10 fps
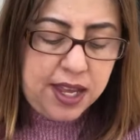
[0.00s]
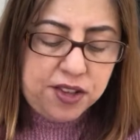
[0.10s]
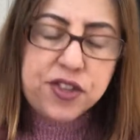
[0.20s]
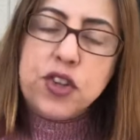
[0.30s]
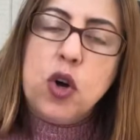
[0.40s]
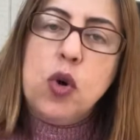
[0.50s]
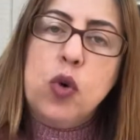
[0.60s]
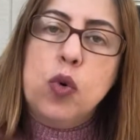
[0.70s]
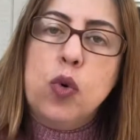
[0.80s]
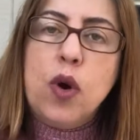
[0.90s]

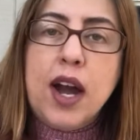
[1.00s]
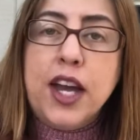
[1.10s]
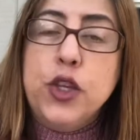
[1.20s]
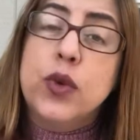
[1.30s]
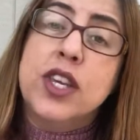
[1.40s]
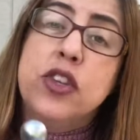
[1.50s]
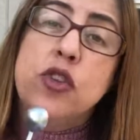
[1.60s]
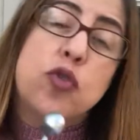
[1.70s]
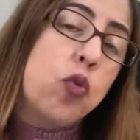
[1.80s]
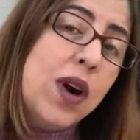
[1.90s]
So you can
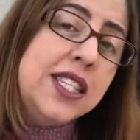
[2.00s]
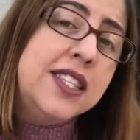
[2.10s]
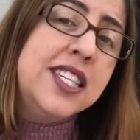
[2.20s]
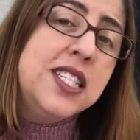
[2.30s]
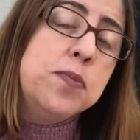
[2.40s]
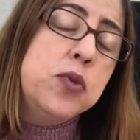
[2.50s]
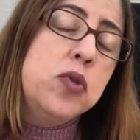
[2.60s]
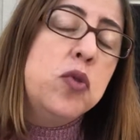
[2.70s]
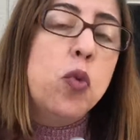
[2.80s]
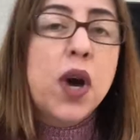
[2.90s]
use 1
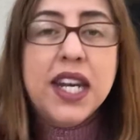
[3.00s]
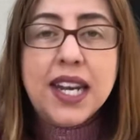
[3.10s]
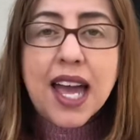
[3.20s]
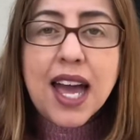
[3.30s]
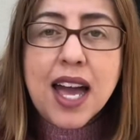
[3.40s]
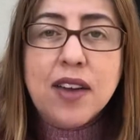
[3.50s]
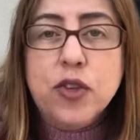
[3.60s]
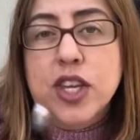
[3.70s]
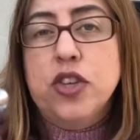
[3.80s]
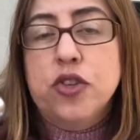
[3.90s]
teaspoon, 1.5, you
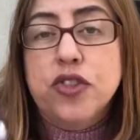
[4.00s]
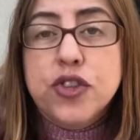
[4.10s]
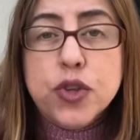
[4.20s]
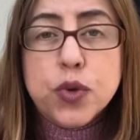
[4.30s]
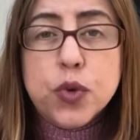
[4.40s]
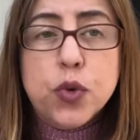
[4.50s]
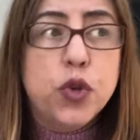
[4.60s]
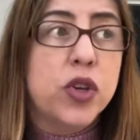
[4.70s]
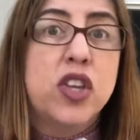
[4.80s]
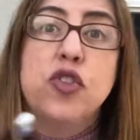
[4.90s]
can use 2,
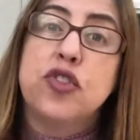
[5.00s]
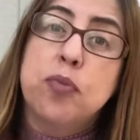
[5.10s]
you can use